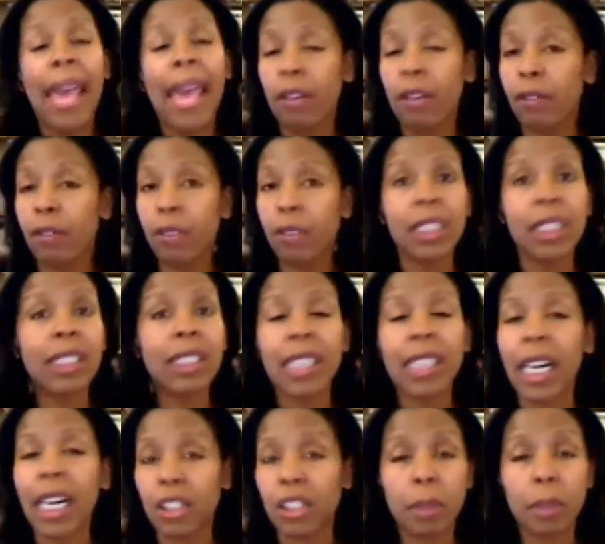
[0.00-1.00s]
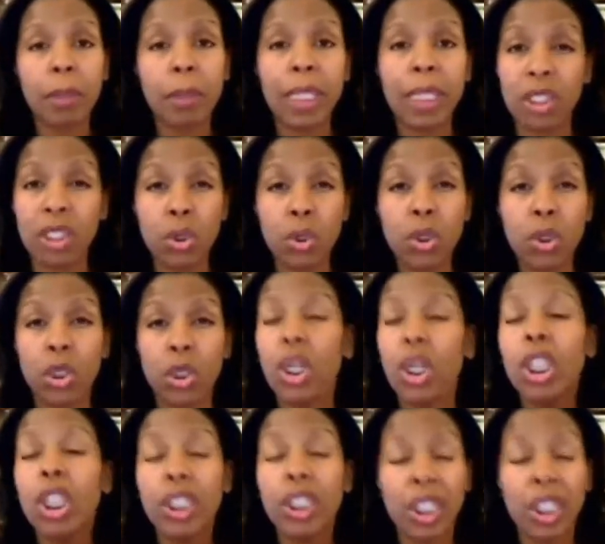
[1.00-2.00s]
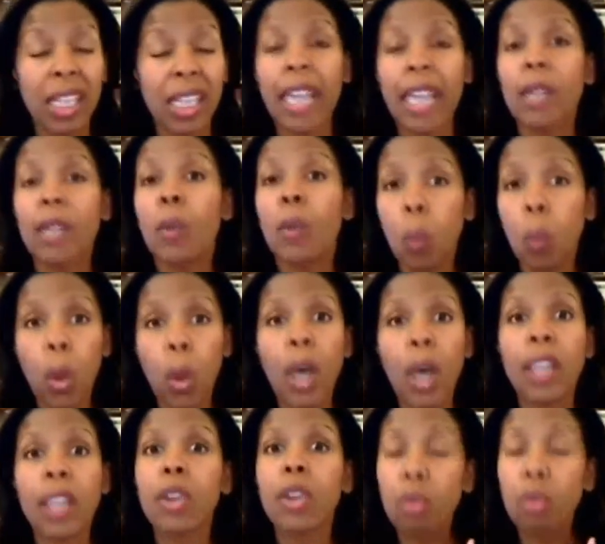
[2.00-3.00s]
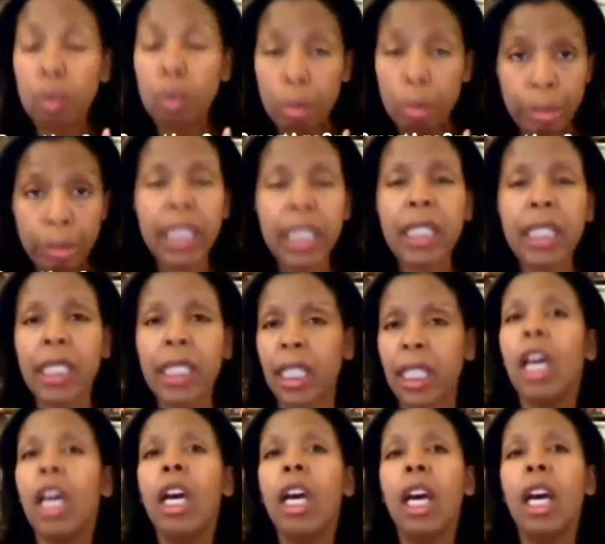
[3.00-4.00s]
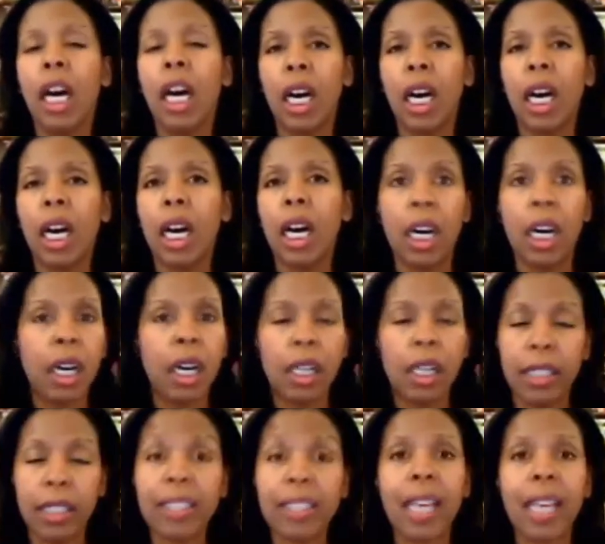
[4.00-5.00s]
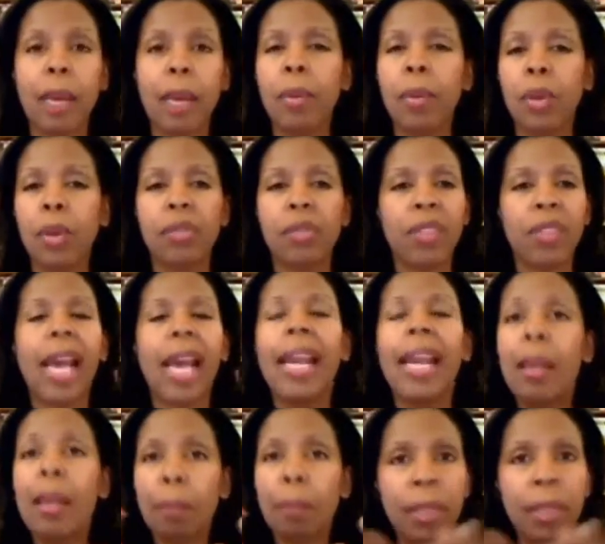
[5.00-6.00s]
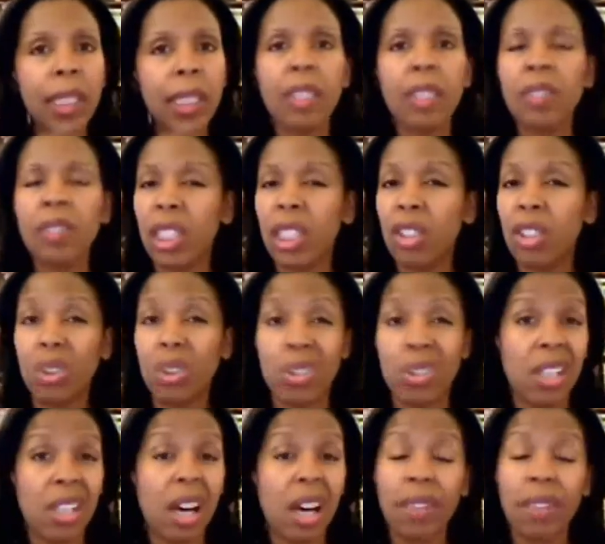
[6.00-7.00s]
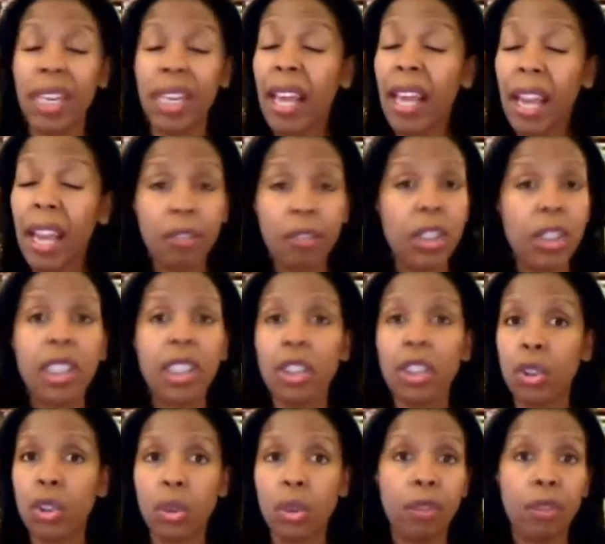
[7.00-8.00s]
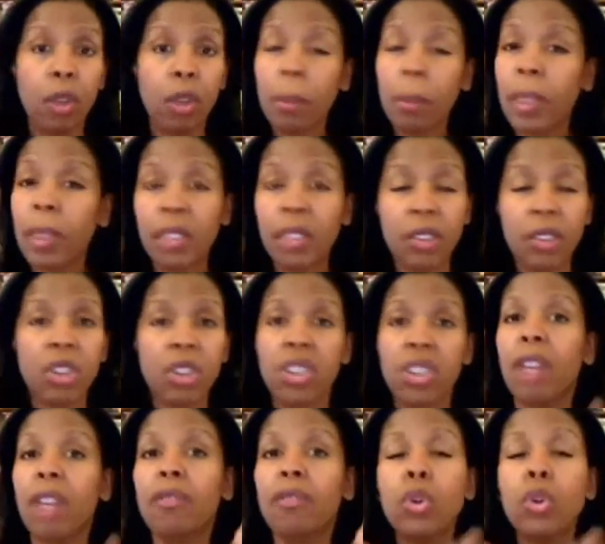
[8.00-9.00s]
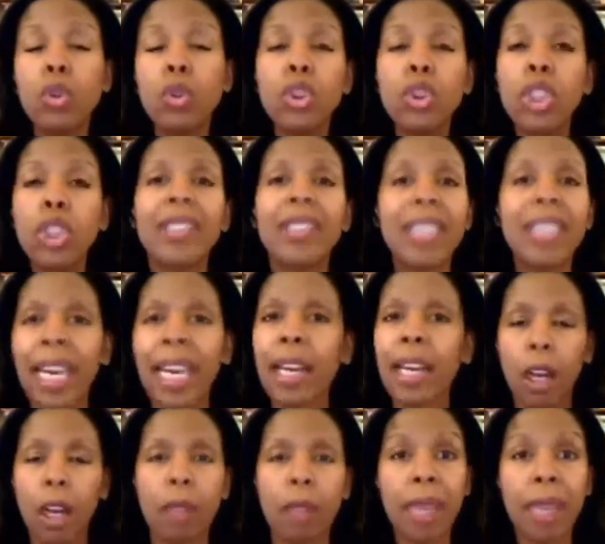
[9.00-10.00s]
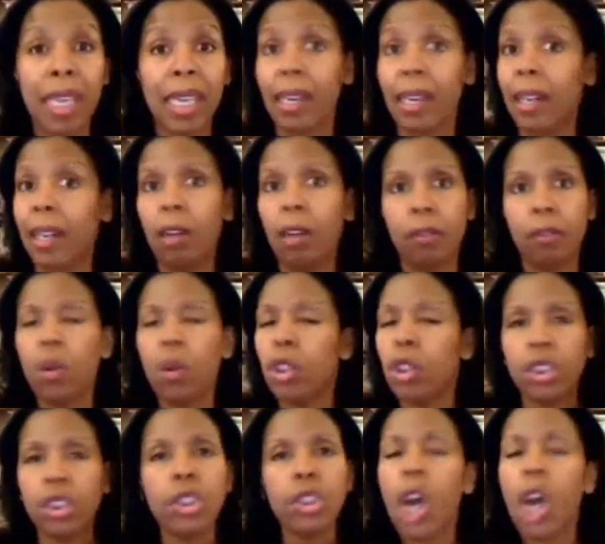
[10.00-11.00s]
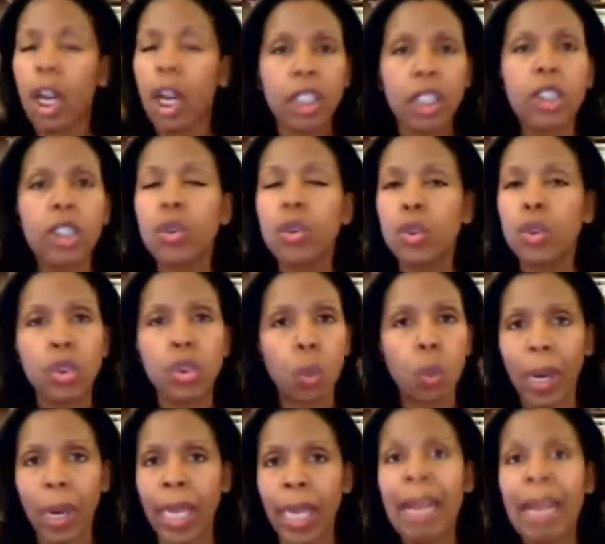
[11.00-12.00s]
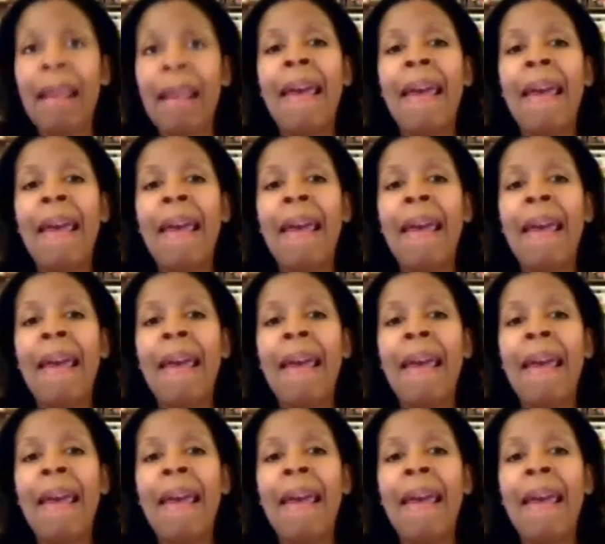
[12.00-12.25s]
And for these guys on The Biggest Loser, tonight was really an example of that. Believing in yourself in everything you do. If you don't believe in yourself, you just cannot make it. And of course, you're not going to lose the weight.